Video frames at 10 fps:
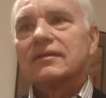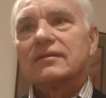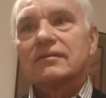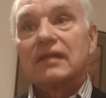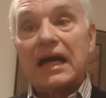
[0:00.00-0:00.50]

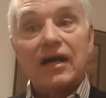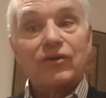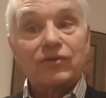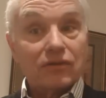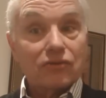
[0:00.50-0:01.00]

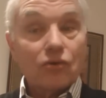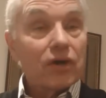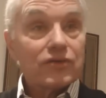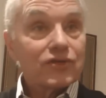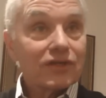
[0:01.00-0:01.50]
loud and
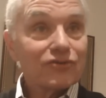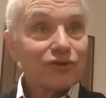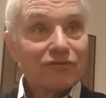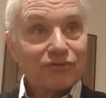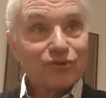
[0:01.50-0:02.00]
noisy in
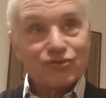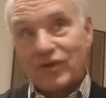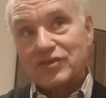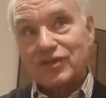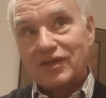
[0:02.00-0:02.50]
your view,
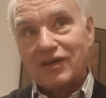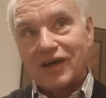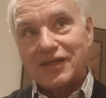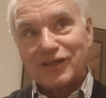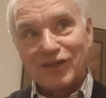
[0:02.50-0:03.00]
dressing in
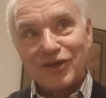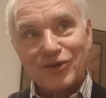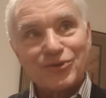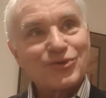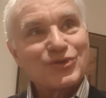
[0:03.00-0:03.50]
odd
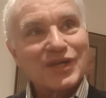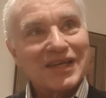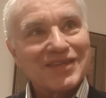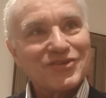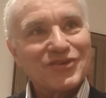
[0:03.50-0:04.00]
clothes, and